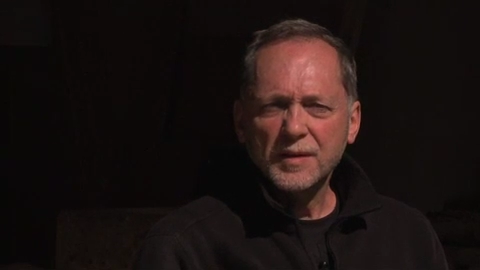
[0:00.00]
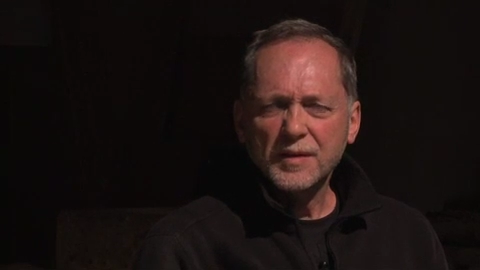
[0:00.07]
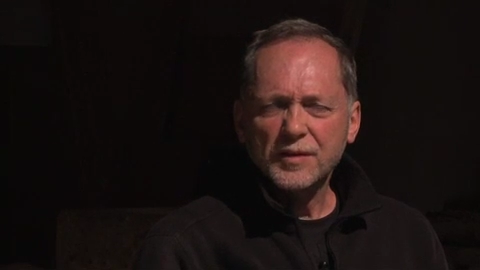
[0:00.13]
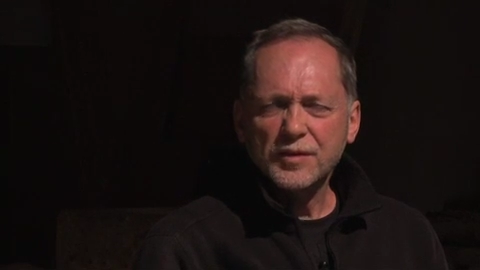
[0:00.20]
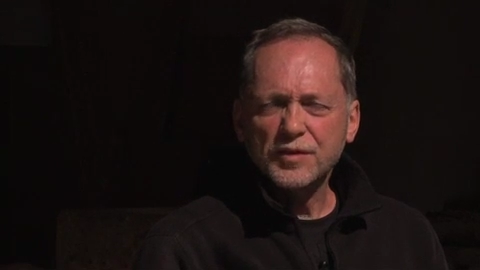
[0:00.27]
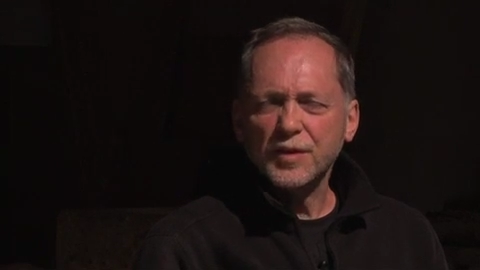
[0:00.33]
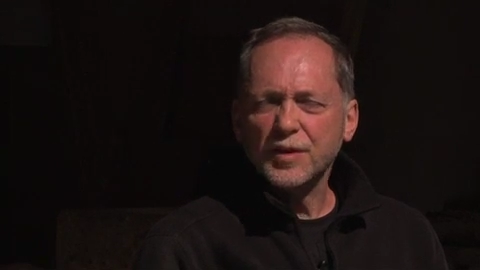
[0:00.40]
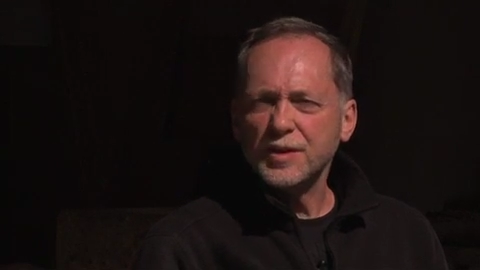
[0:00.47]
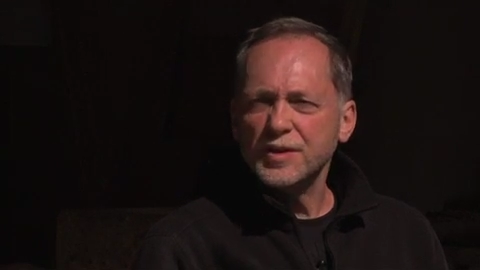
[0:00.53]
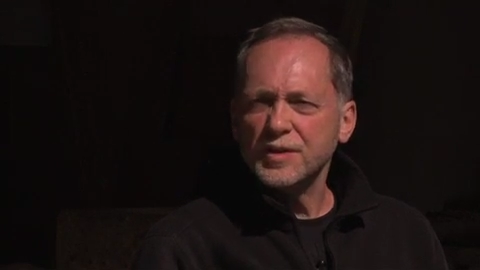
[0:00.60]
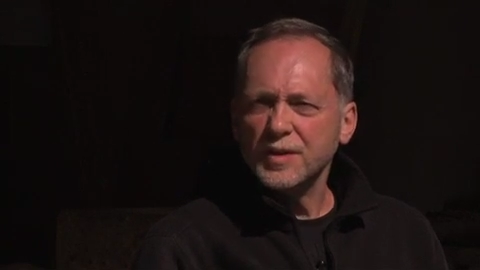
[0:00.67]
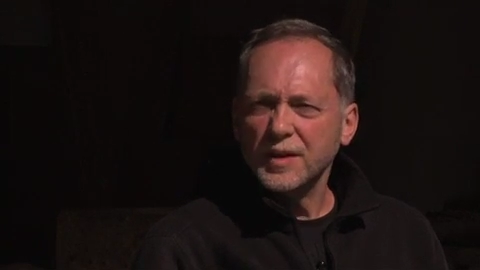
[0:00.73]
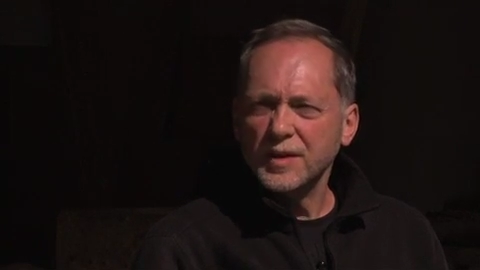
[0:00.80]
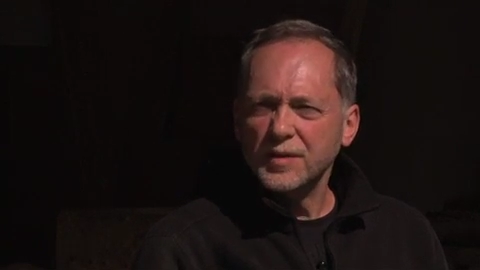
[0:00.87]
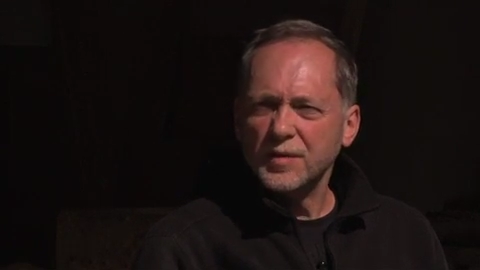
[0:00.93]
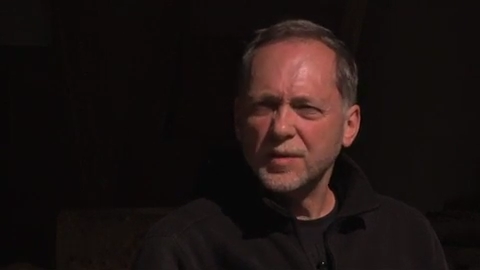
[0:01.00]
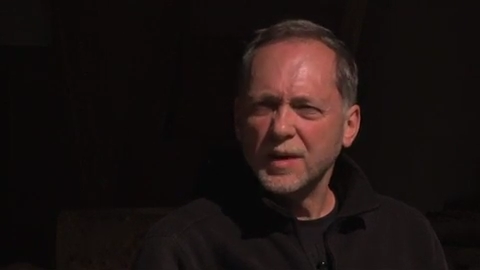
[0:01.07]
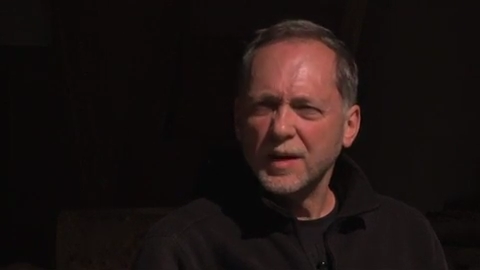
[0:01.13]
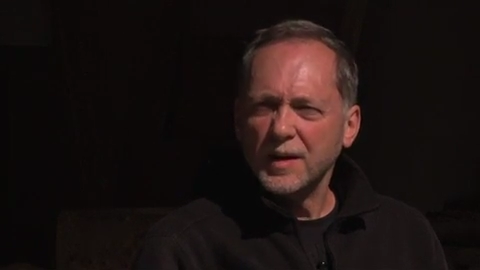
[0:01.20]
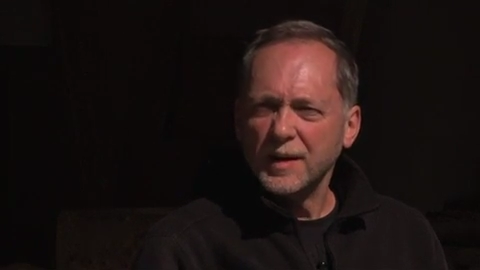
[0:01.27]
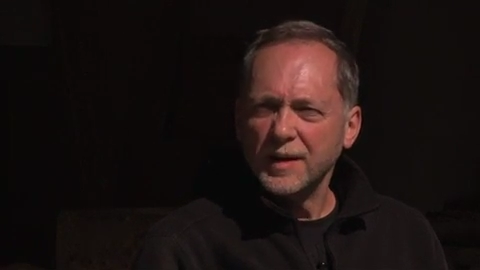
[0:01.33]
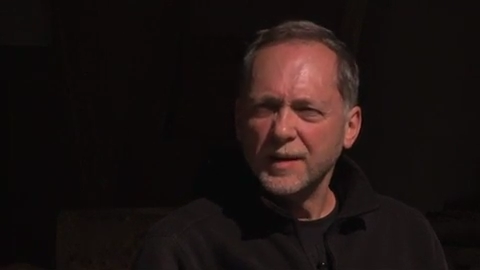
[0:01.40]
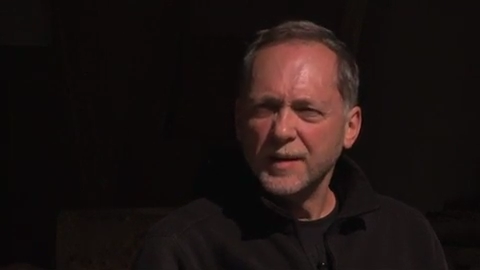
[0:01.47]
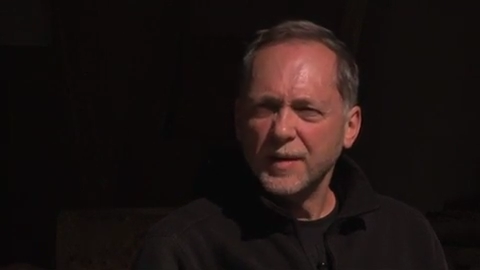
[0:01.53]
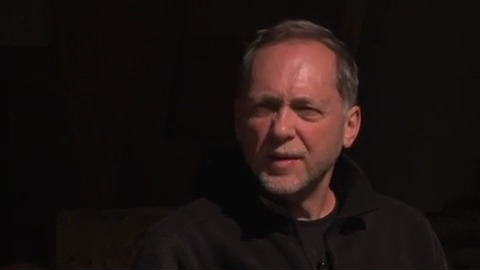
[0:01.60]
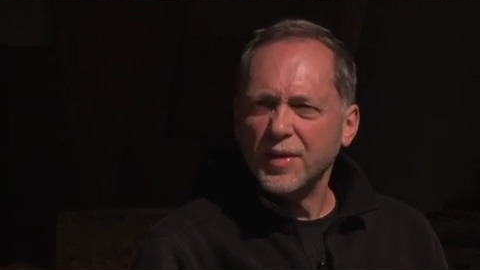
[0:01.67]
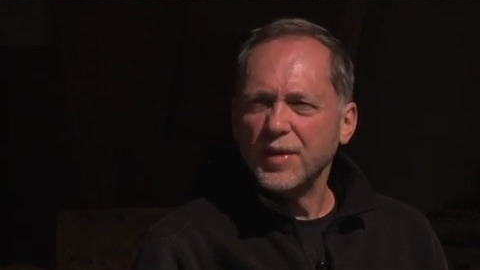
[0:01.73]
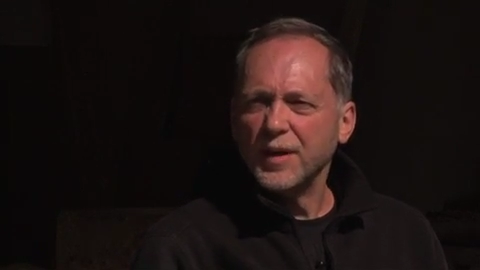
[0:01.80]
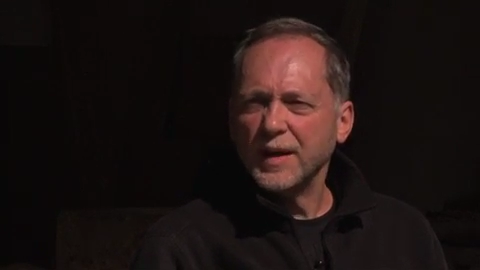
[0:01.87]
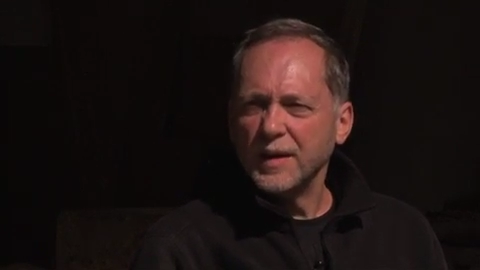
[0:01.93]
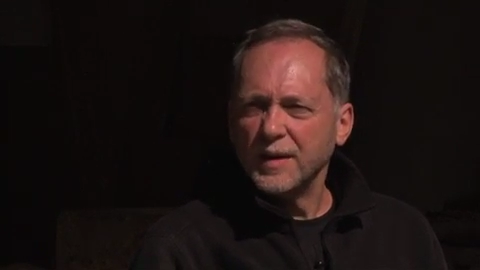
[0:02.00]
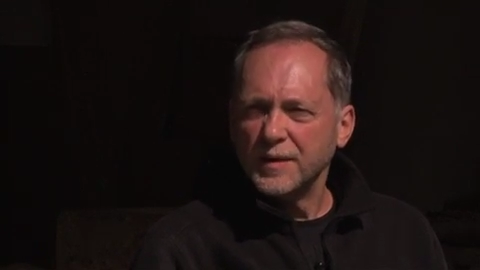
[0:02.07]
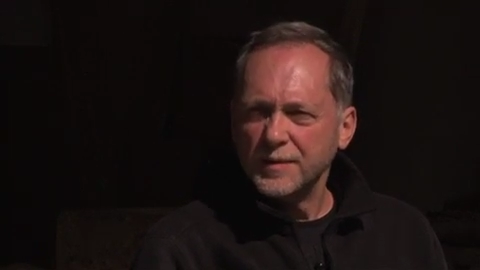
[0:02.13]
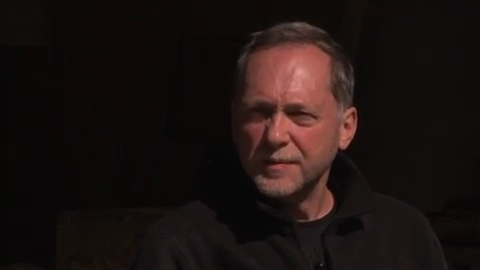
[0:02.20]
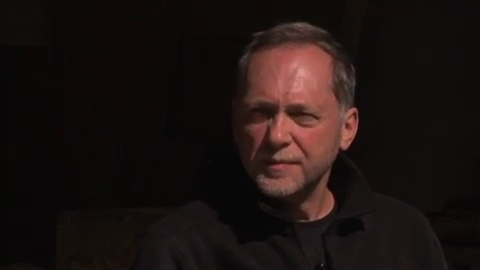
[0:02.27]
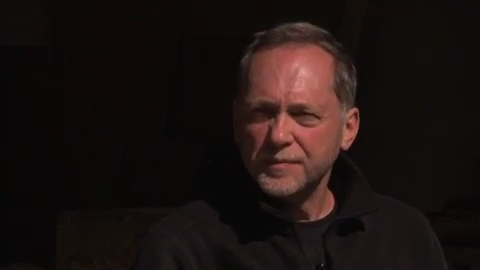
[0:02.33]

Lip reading: search and try and think,